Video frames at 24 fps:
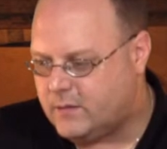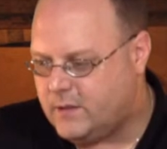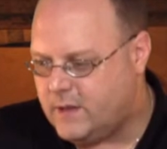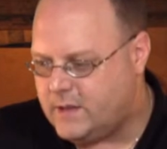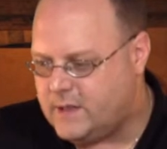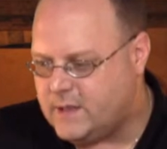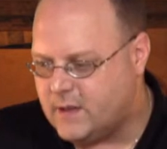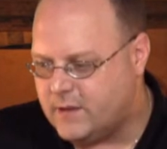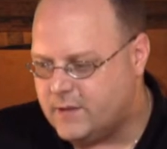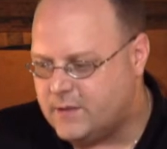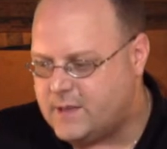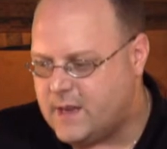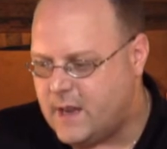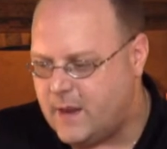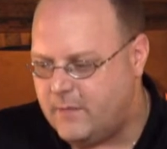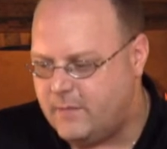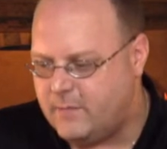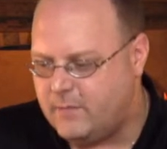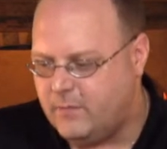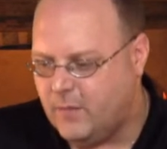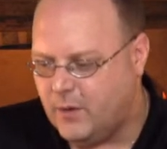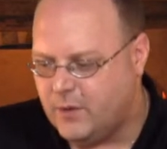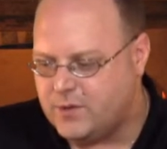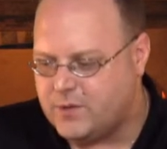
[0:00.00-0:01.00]
detail is
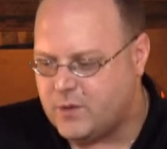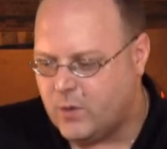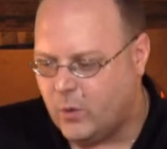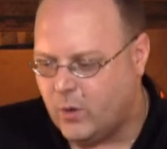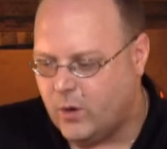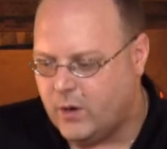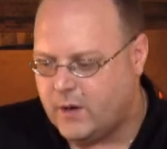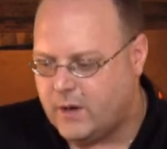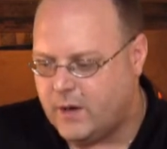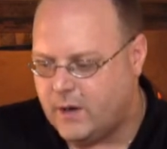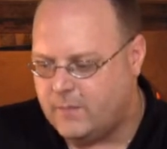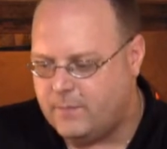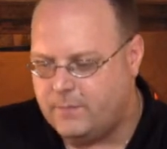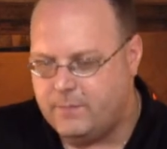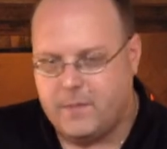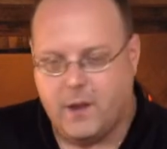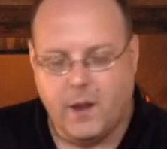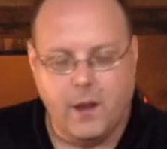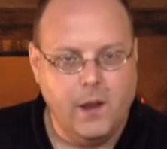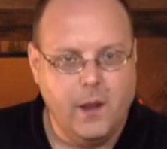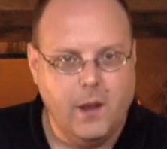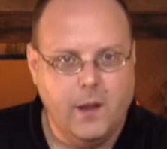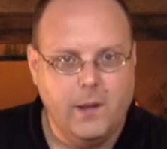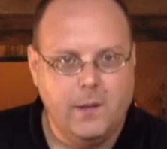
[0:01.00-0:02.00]
that most Oregon,
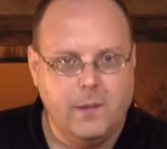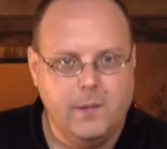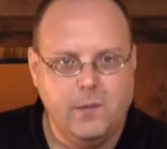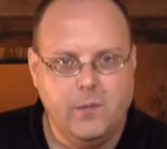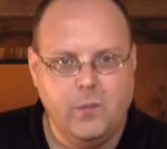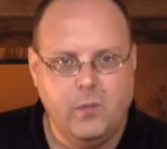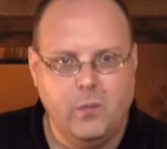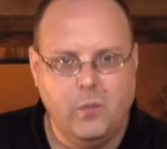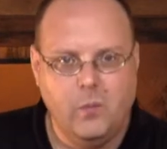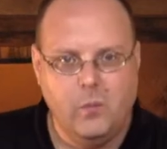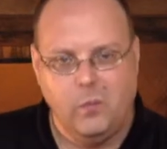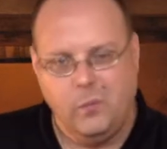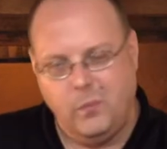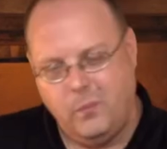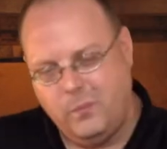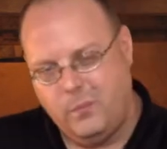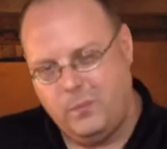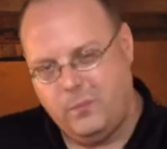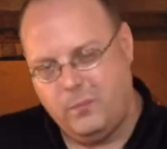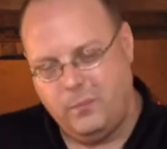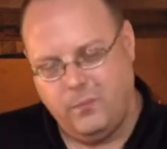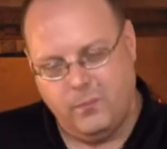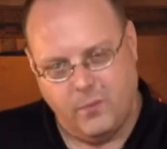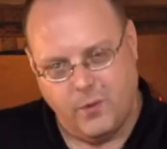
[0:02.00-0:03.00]

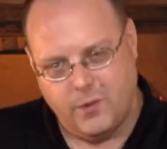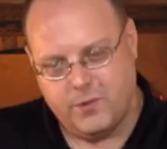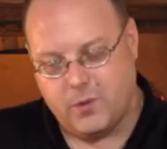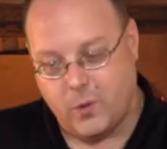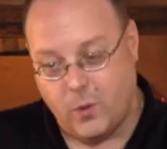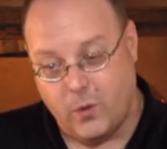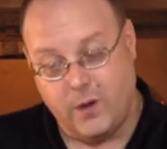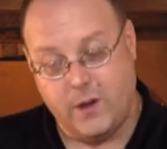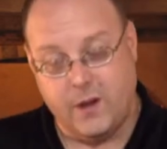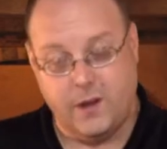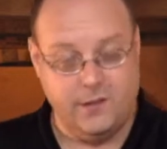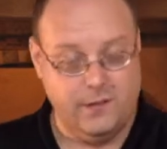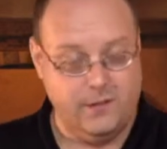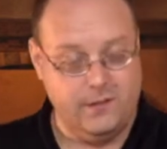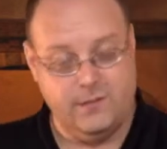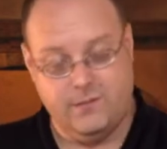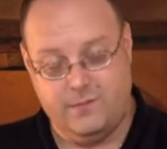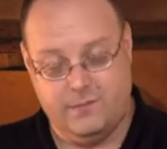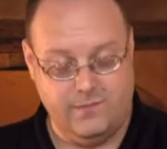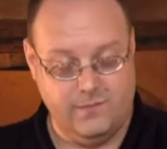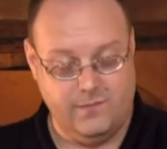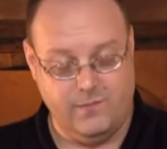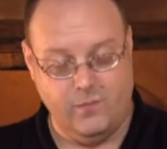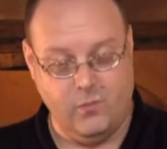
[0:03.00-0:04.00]
most
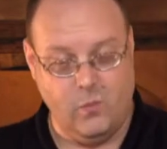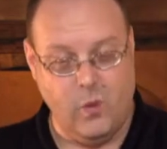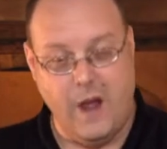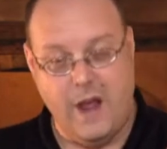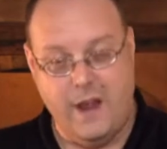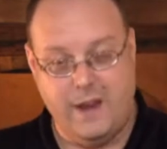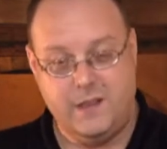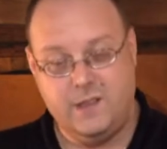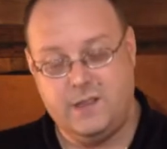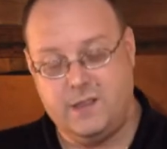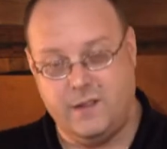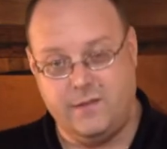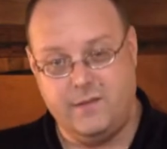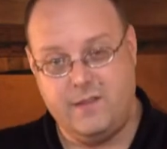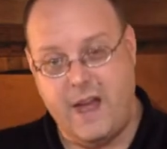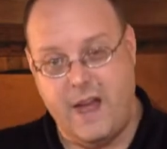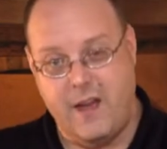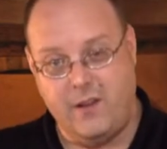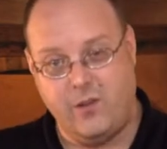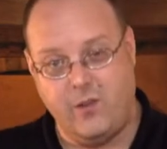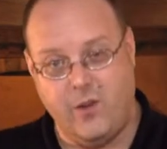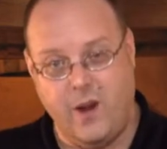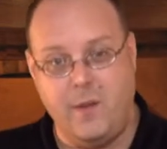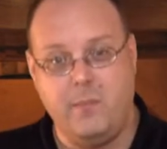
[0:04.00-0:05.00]
Oregon wines of
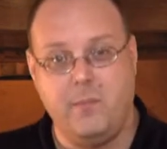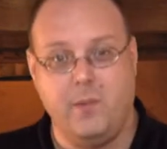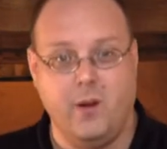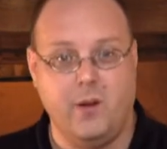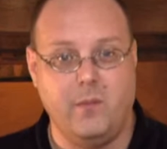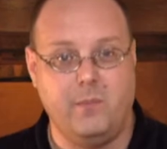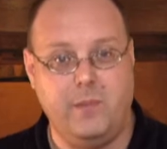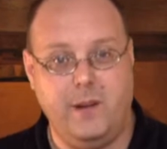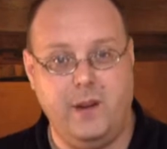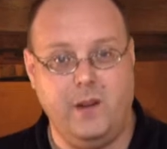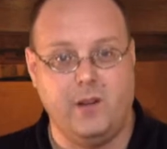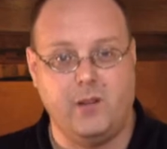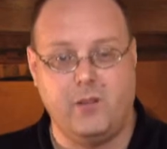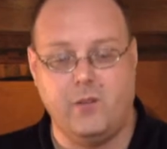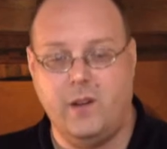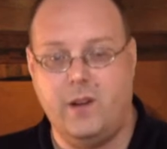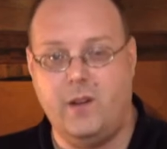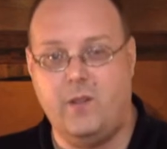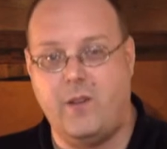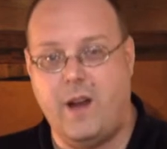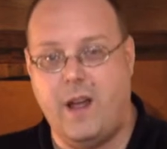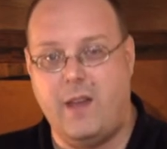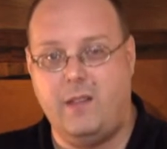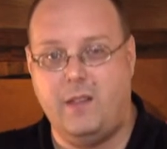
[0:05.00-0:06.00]
that grape are Pinot
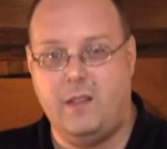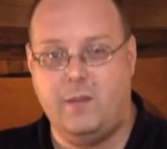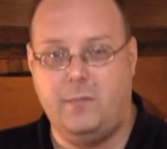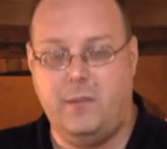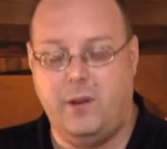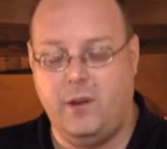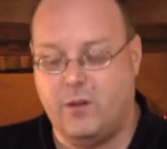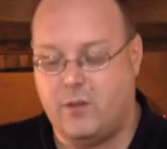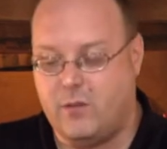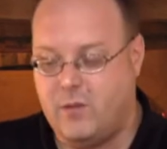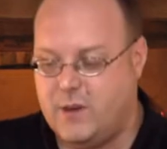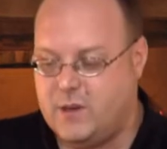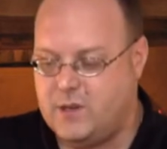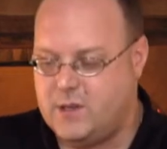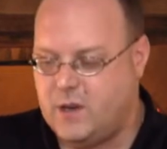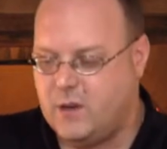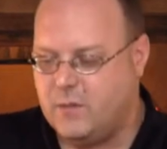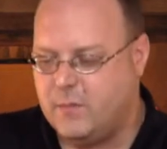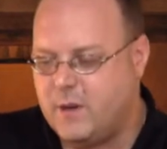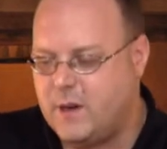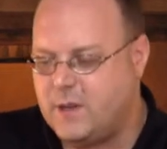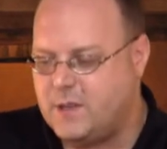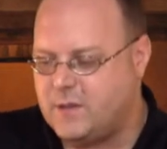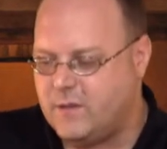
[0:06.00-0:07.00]
Gris rather than Pinot
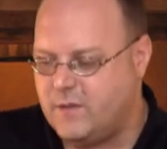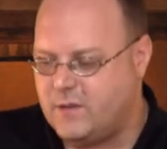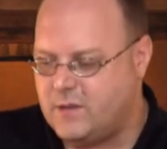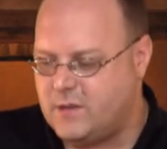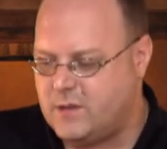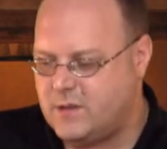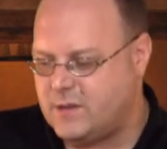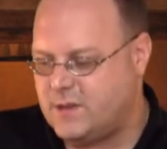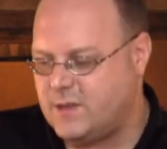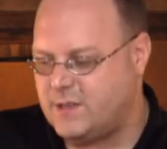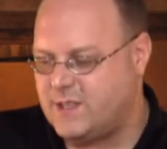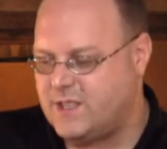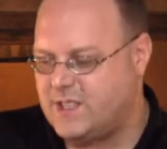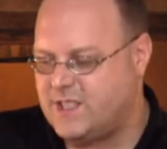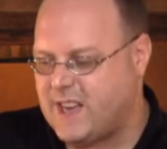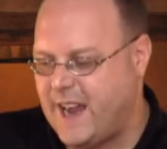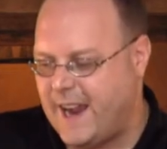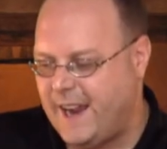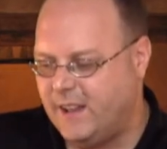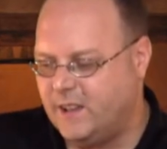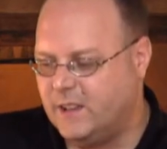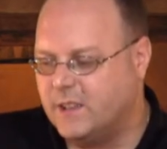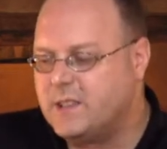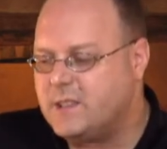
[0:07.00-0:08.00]
Grigio because of it just a
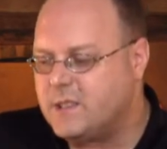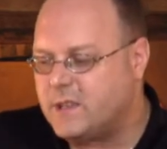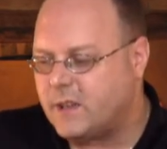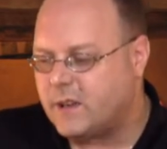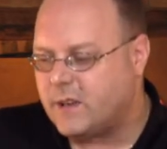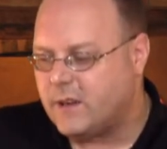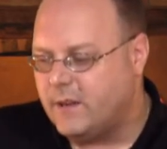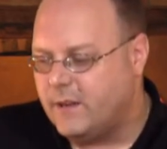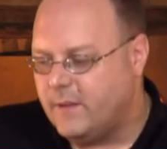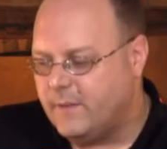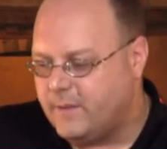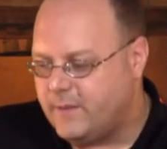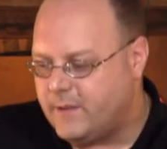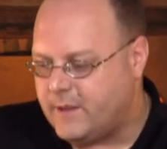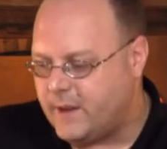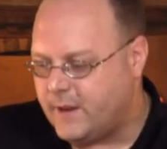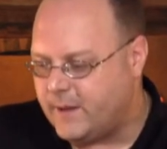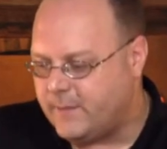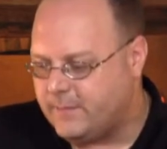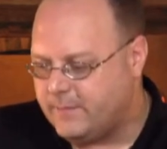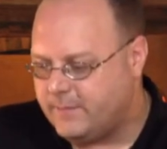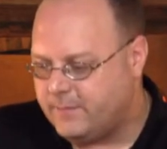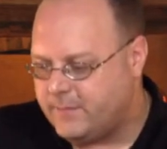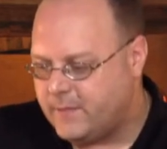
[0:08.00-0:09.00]
stylistic
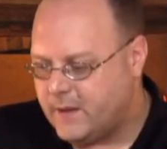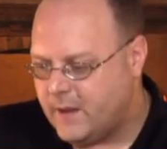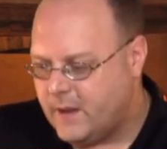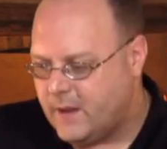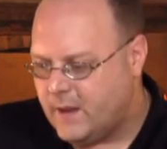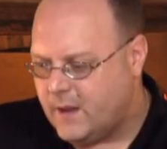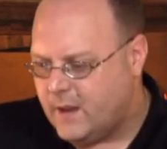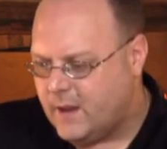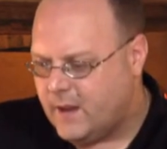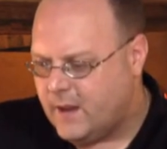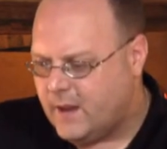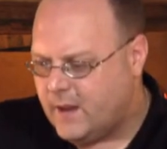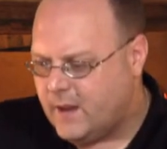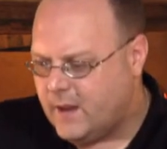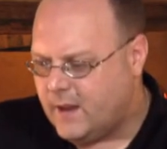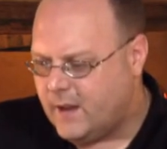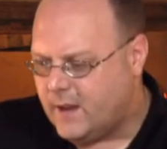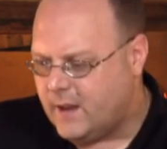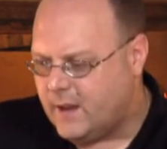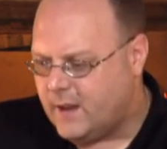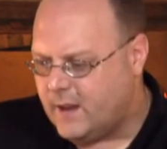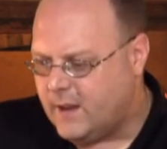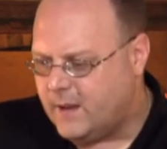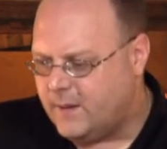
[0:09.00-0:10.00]
thing.
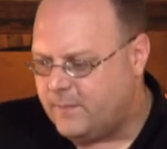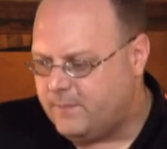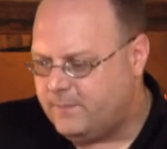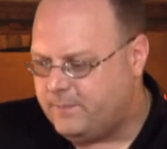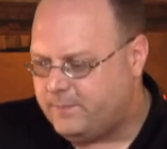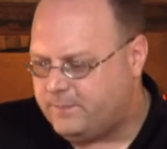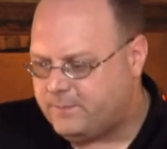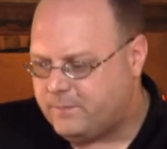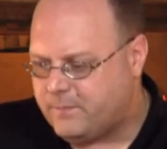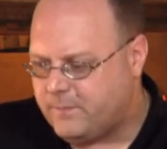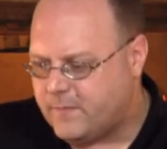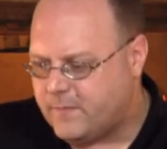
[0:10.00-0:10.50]
Um,